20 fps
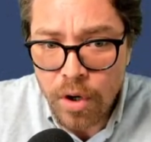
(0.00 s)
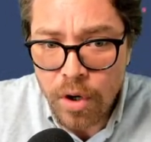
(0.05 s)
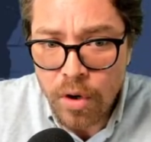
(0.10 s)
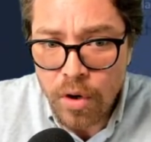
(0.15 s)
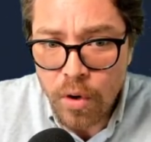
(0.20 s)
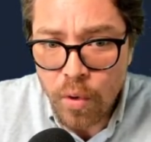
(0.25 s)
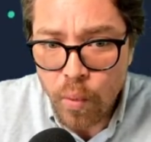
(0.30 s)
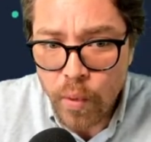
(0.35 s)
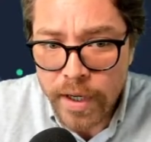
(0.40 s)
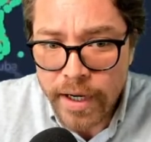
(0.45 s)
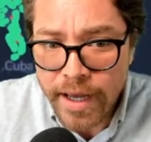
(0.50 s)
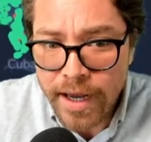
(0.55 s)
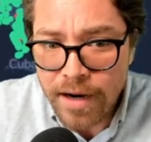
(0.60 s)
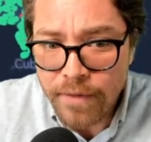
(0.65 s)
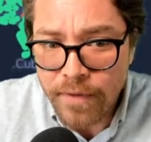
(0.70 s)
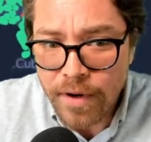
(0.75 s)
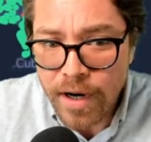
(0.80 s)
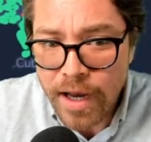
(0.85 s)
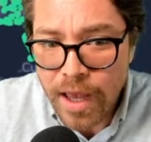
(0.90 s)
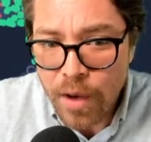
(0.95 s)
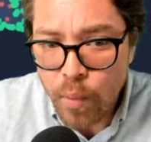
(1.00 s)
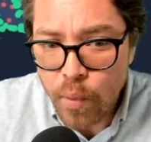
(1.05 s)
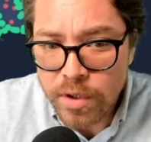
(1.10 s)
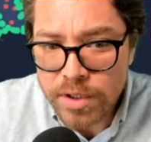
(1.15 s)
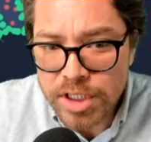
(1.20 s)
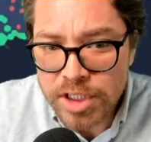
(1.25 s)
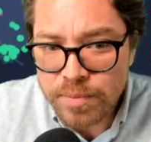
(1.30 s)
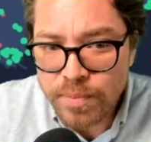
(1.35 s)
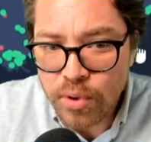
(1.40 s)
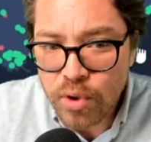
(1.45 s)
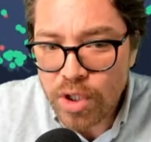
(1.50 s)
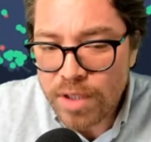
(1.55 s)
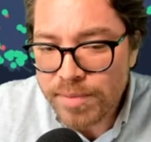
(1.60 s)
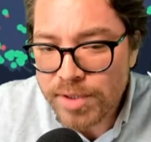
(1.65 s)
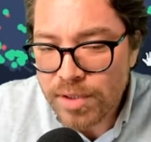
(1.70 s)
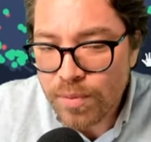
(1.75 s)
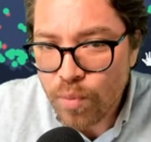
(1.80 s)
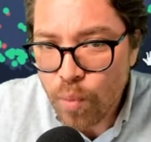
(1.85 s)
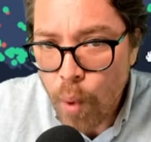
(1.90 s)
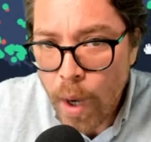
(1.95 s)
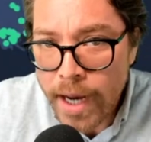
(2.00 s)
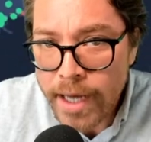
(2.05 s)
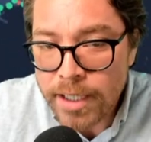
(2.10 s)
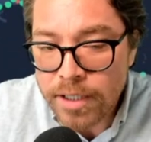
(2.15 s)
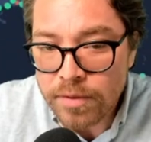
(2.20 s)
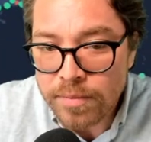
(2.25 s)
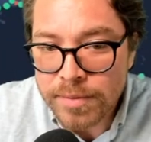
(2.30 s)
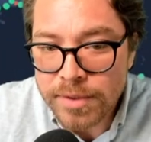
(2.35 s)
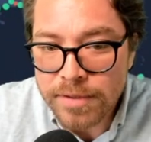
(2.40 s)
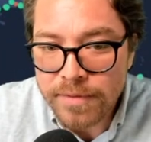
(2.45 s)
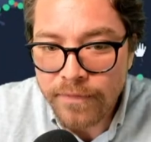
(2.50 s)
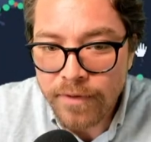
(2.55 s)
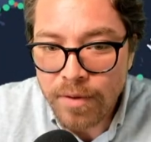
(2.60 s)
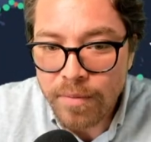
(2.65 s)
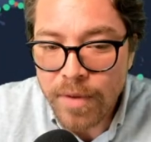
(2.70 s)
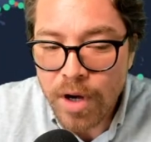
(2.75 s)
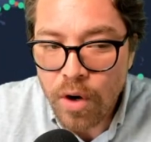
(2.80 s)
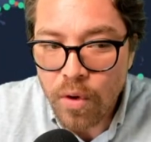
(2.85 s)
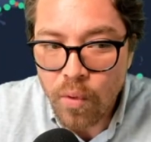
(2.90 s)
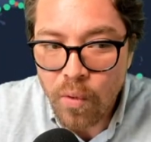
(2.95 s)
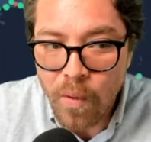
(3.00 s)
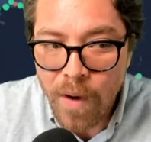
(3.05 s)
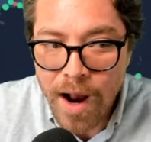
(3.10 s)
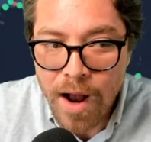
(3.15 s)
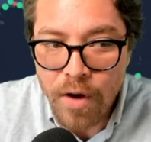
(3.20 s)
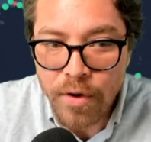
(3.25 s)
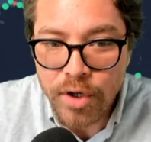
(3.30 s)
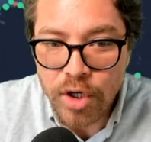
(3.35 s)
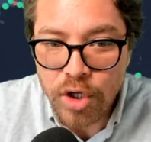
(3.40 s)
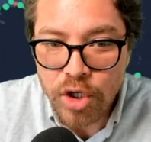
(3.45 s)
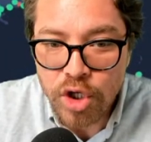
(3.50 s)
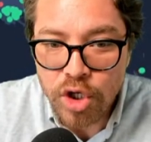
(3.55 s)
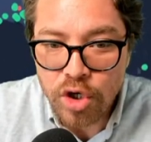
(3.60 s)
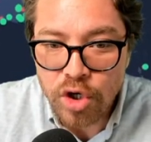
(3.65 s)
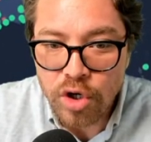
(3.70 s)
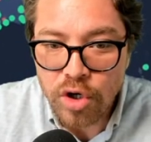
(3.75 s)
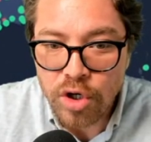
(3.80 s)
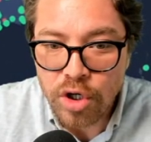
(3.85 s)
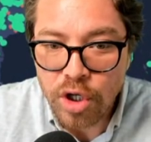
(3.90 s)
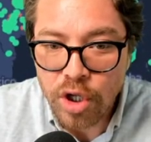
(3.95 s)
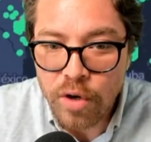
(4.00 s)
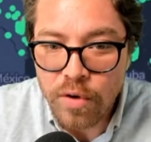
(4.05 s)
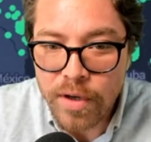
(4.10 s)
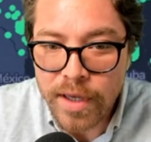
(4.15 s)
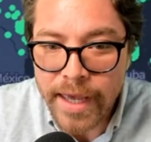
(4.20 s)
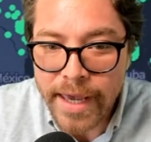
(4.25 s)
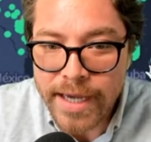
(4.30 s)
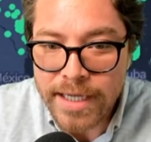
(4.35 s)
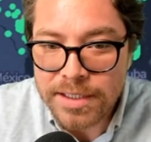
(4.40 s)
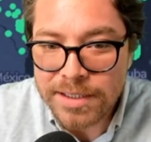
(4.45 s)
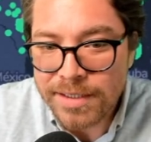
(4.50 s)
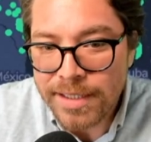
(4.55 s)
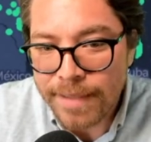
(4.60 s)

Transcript: or whatever, and we'll just pull up some randoms from around your location.